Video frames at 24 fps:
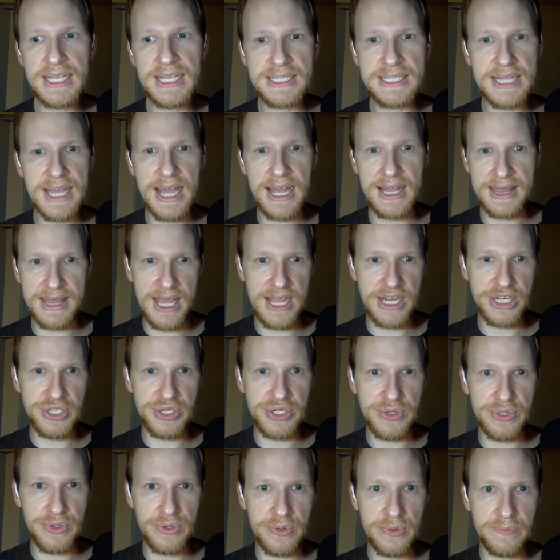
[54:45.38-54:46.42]
is that they
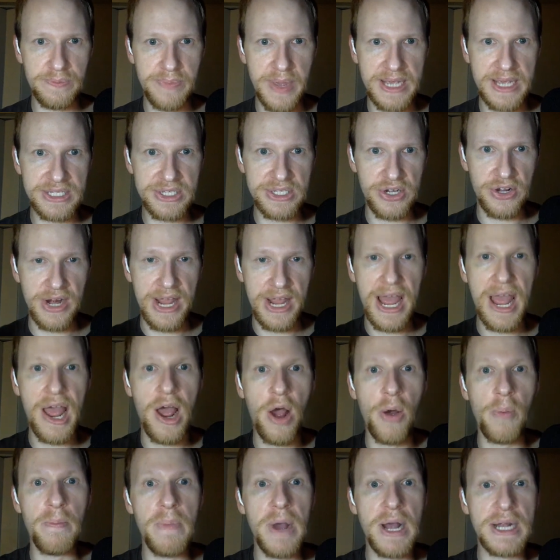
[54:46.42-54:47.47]
do based on
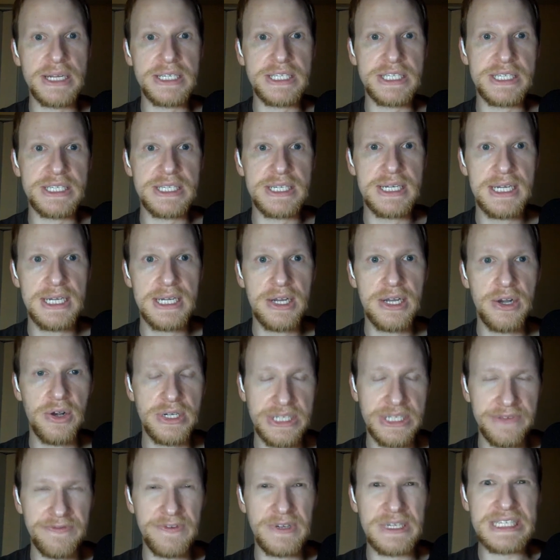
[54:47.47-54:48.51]
how much
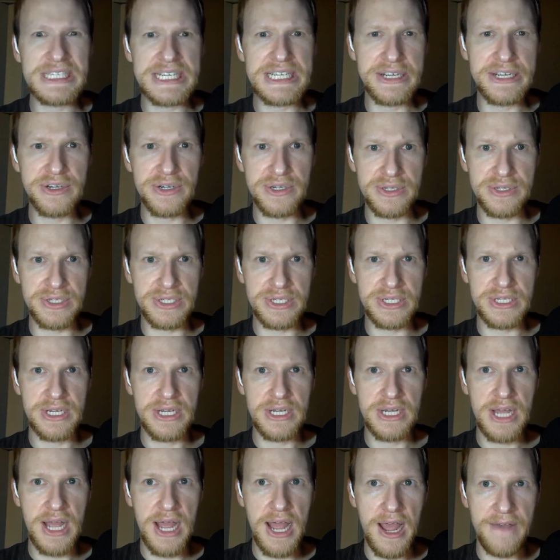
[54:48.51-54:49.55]
or different tiers
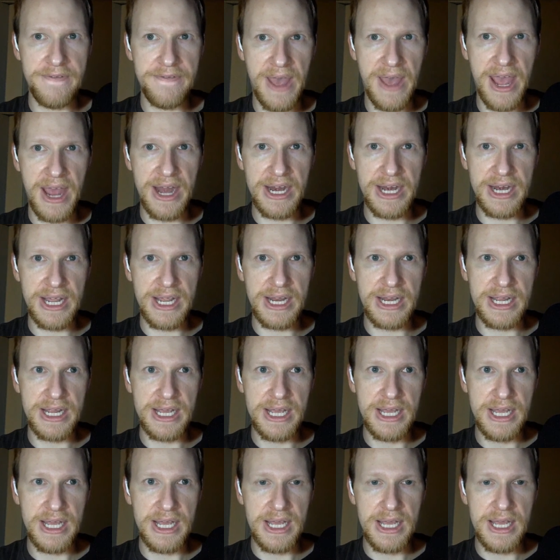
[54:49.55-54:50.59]
of
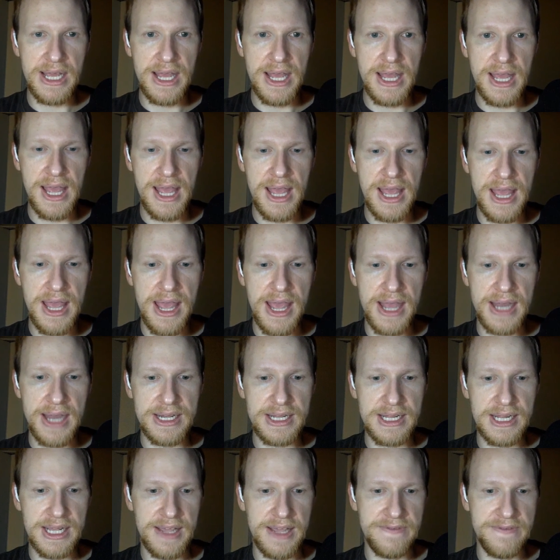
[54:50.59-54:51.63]
editing.
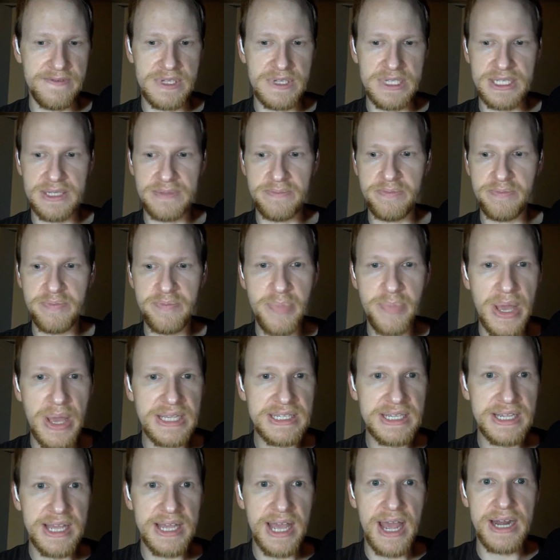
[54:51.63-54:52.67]
And like if it's
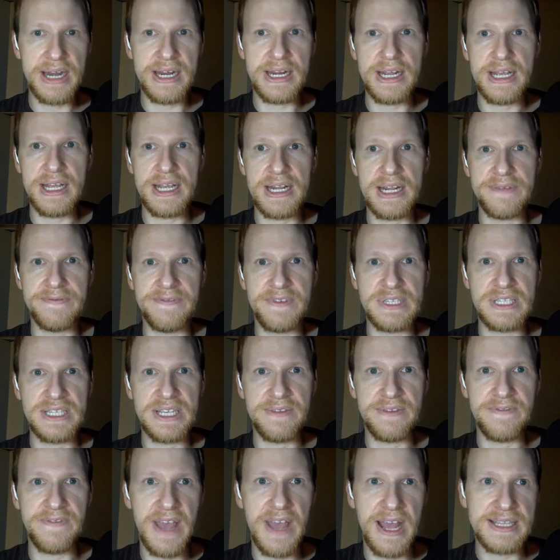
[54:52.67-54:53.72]
basic editing, if
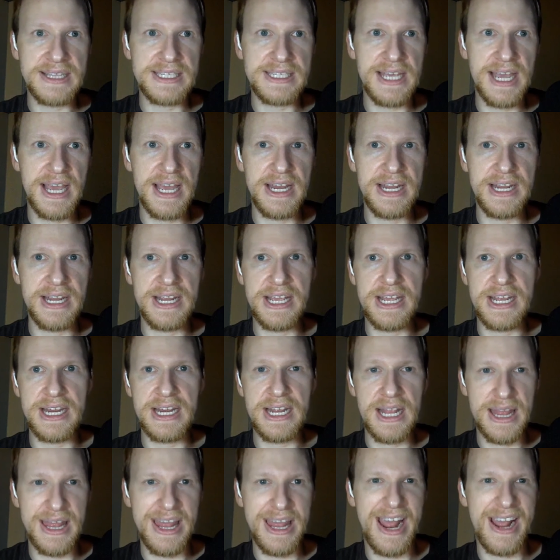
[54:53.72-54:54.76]
it's advanced
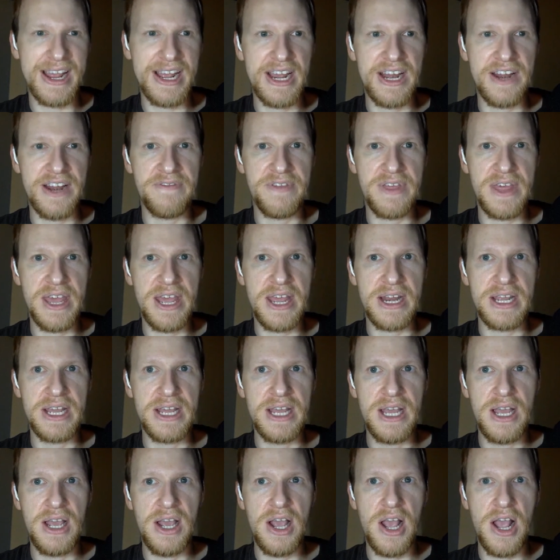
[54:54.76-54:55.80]
editing and that kind of
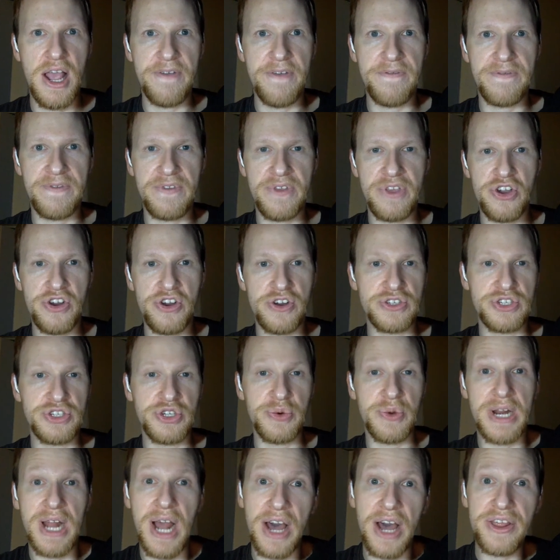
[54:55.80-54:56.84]
thing, if you're
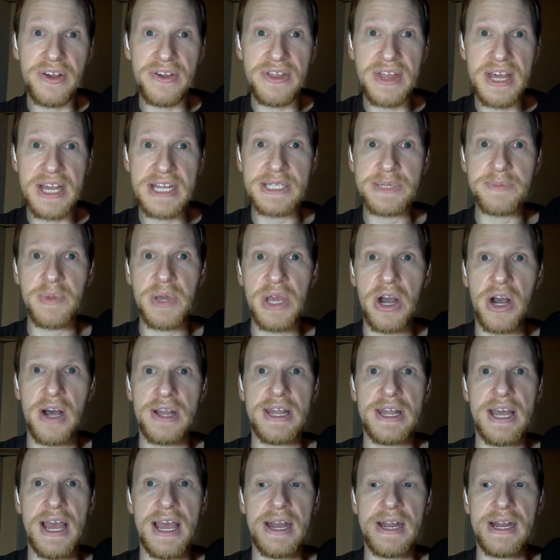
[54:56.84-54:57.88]
doing other things
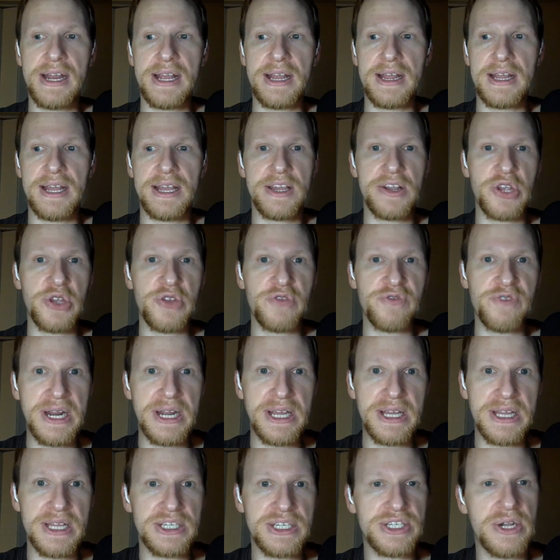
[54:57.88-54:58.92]
beyond the editing, like are you
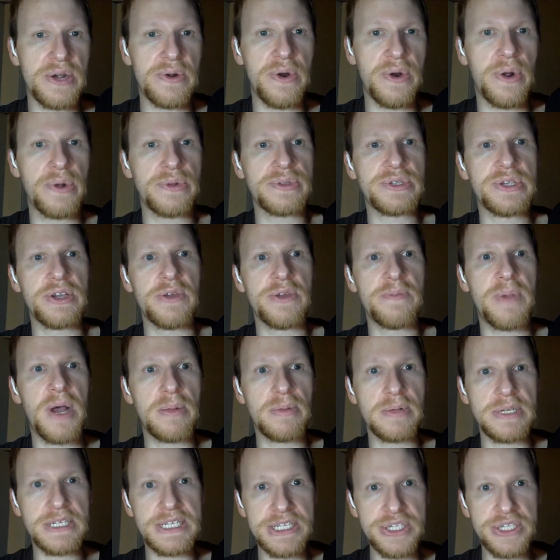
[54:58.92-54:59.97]
writing the show notes? Are you
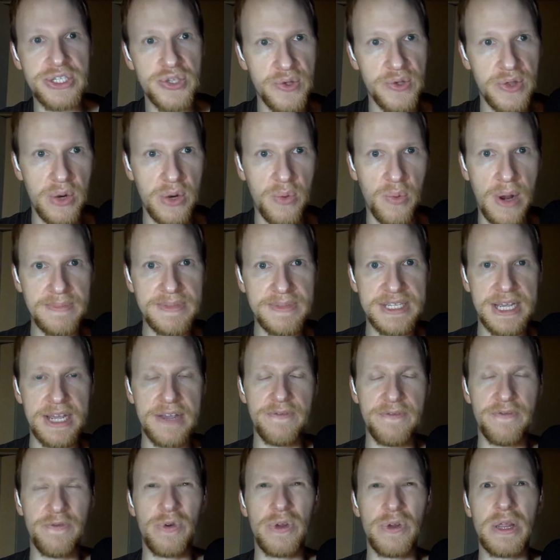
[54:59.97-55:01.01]
publishing to their
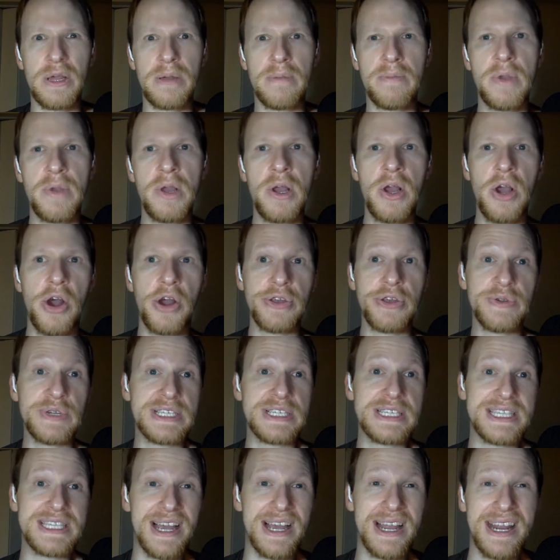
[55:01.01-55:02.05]
website for them? Are
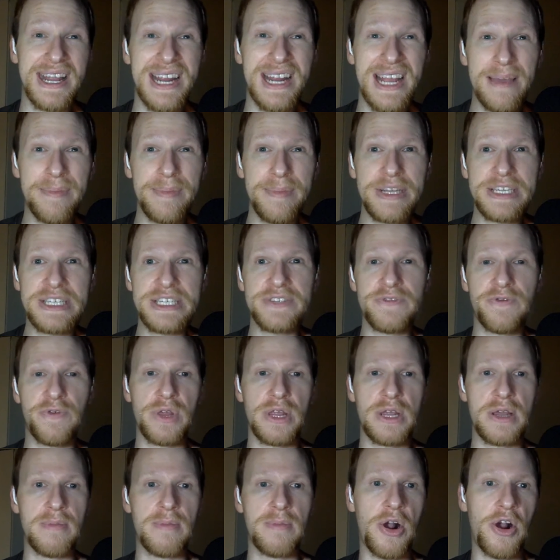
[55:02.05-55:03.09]
you designing images
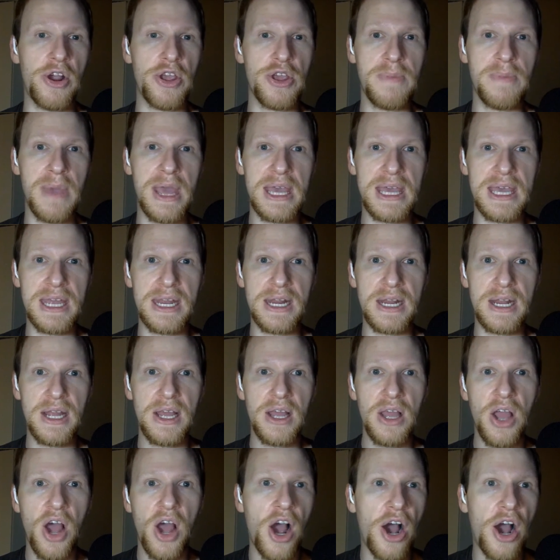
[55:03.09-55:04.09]
for them? Are you making